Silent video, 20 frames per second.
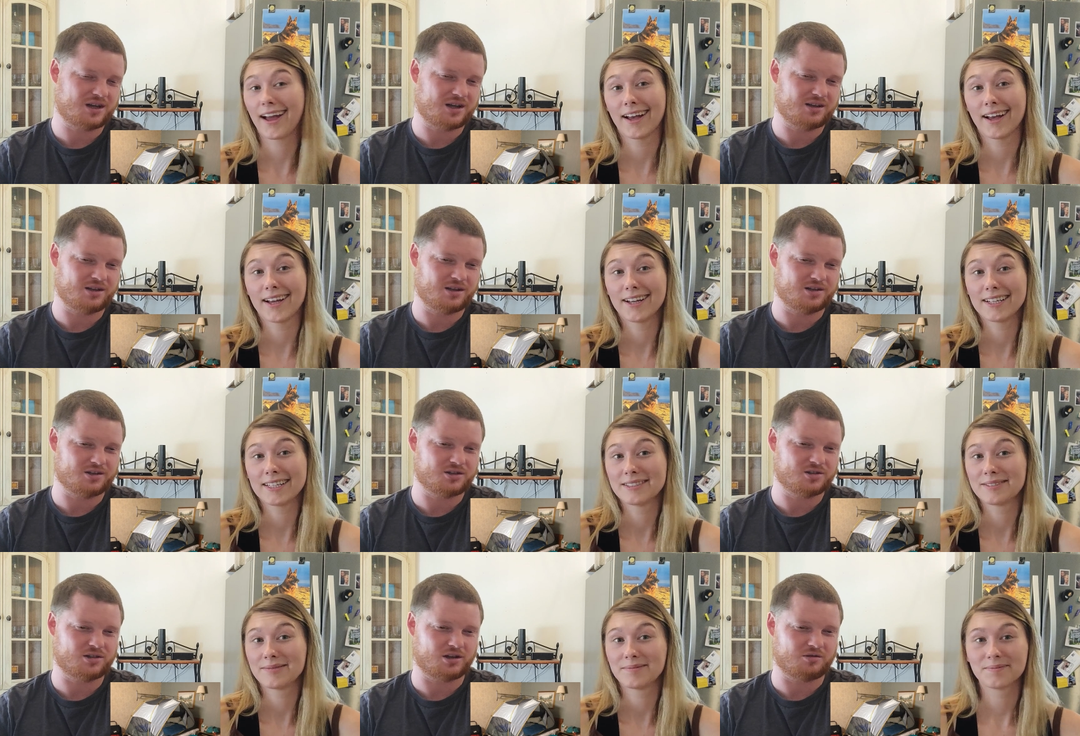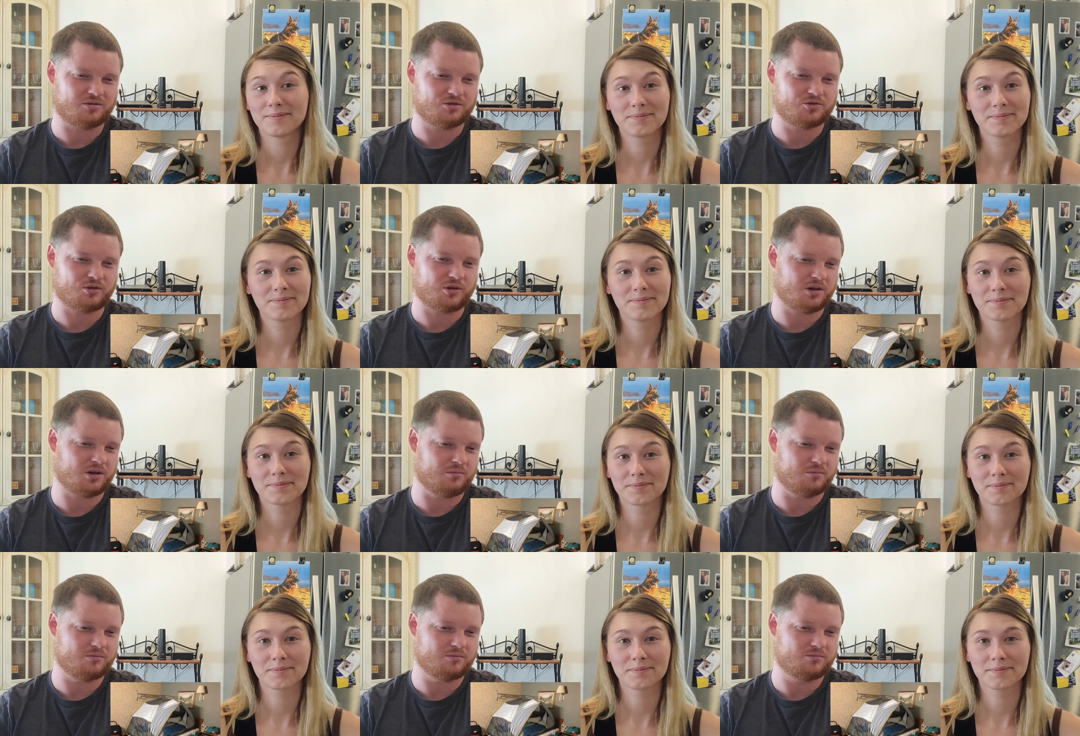Speaker 1: they had like just like straight
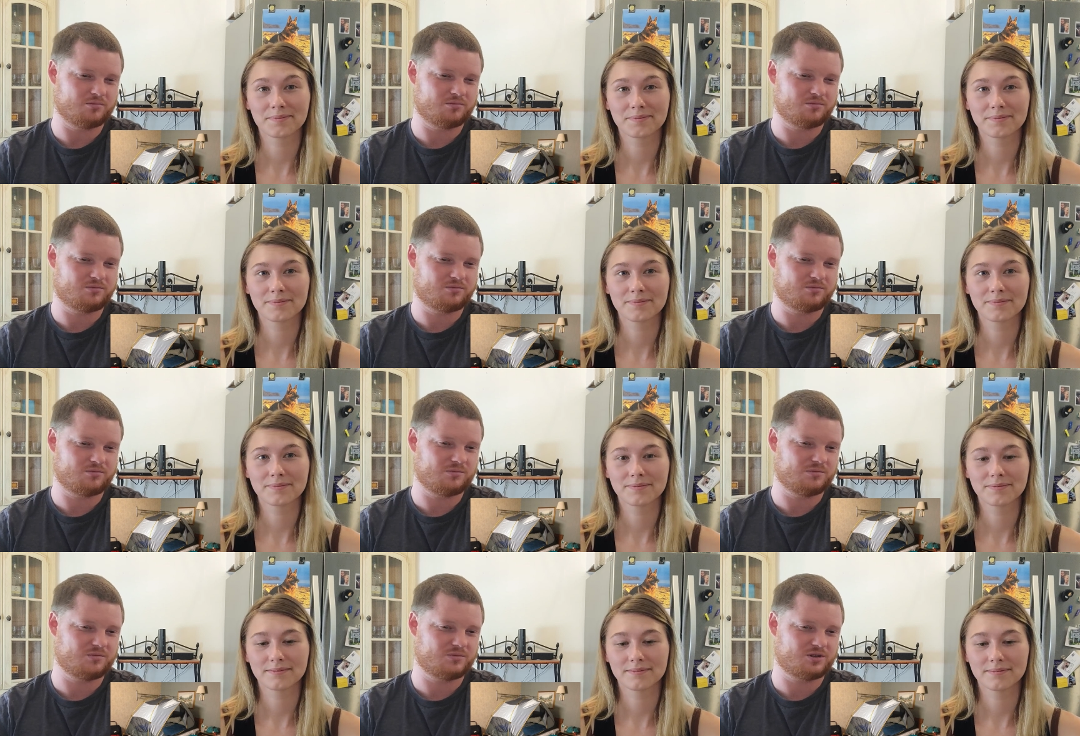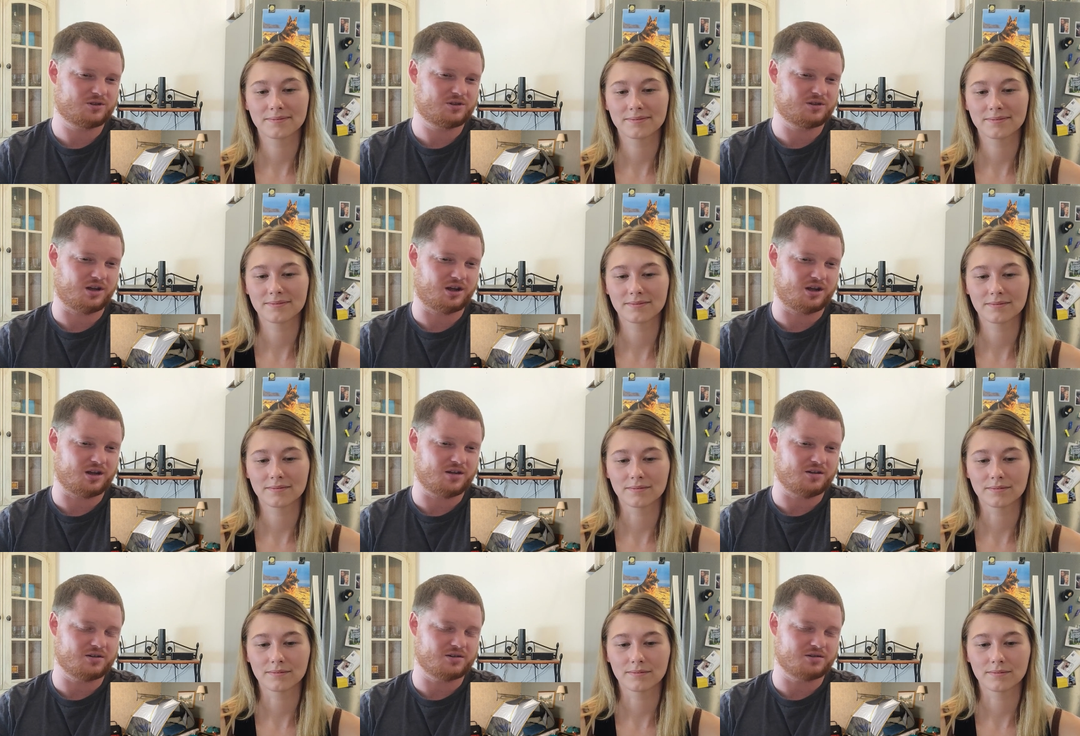up
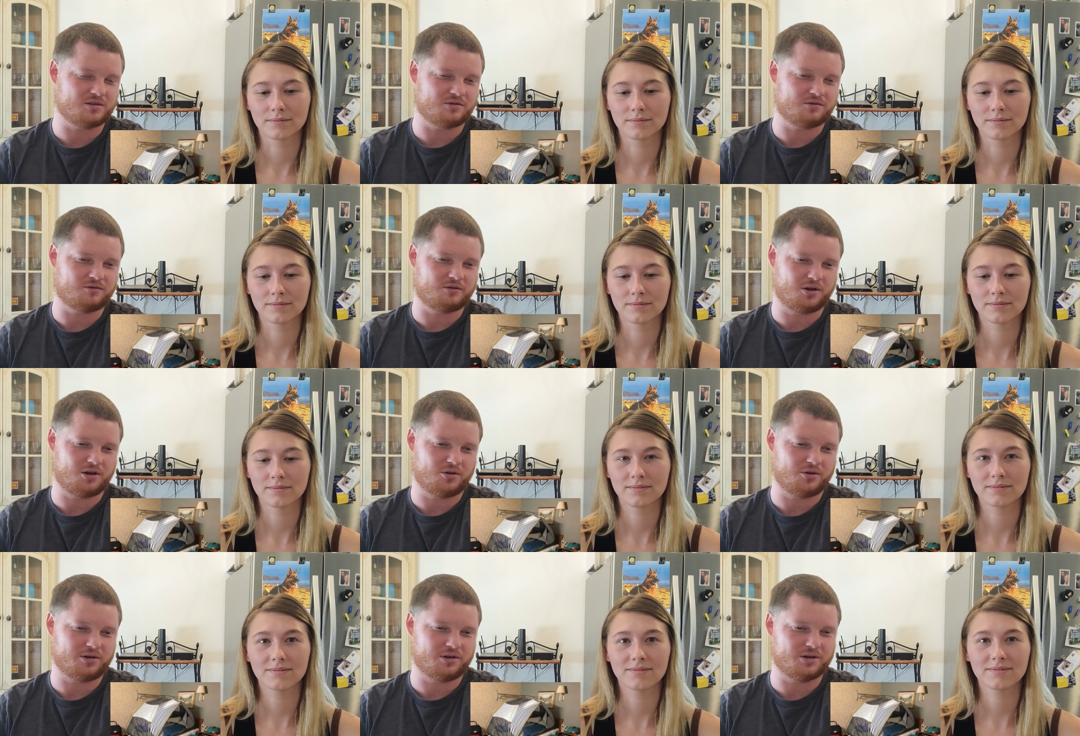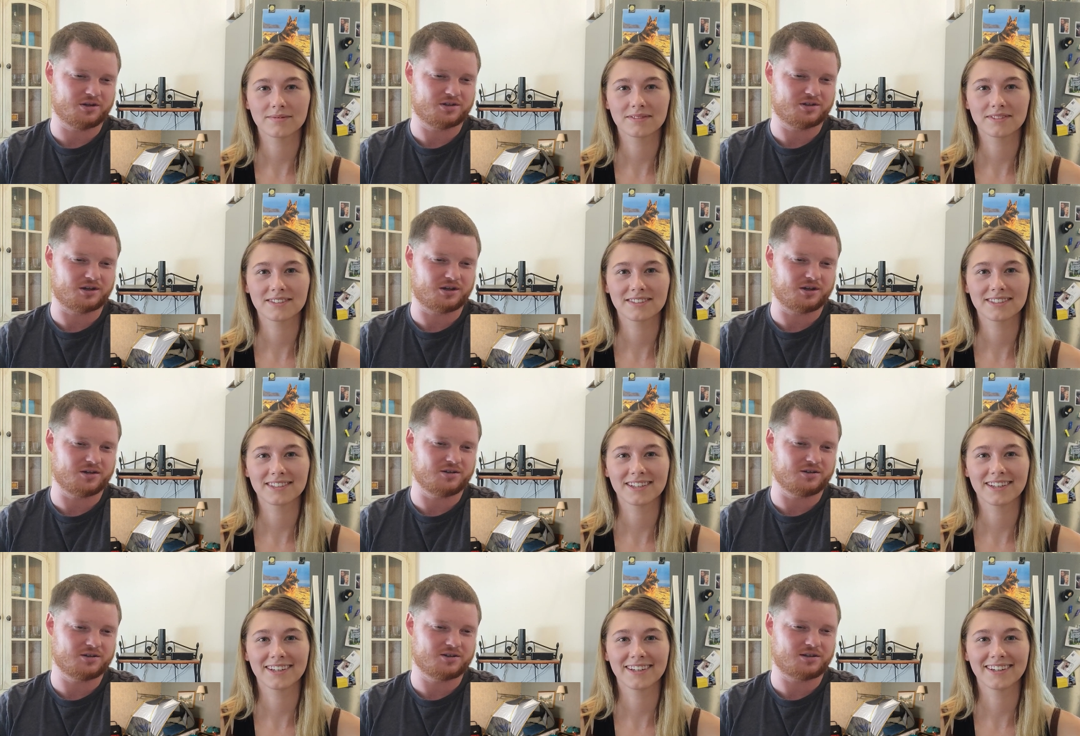stains of various
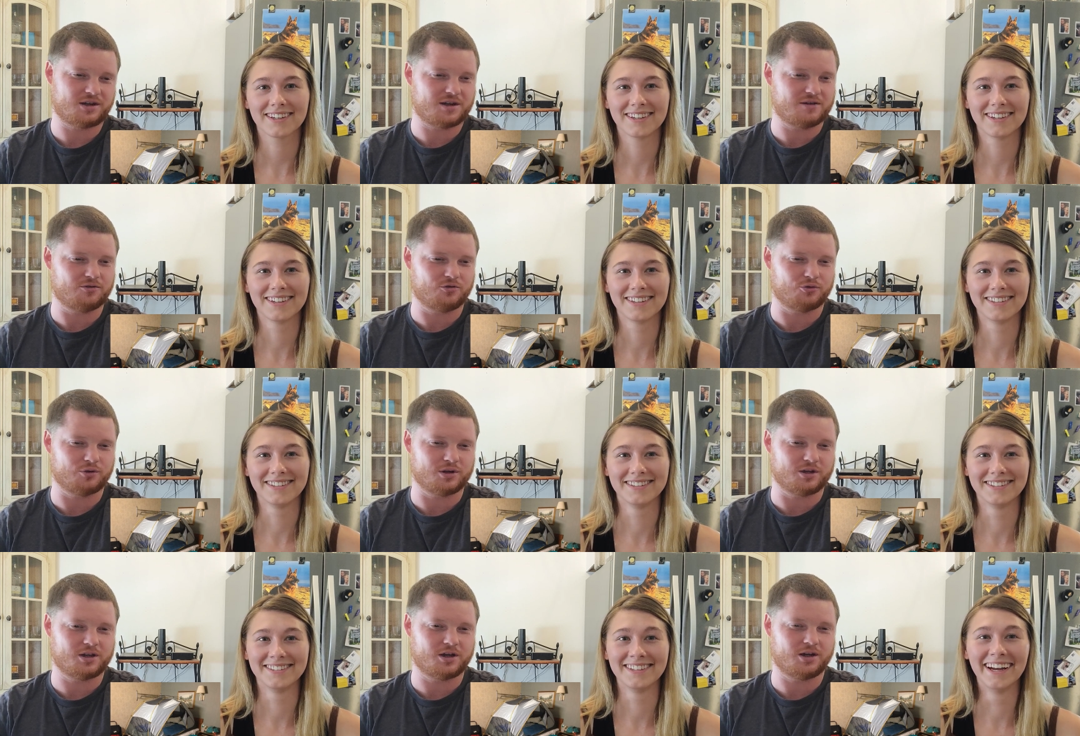unsavory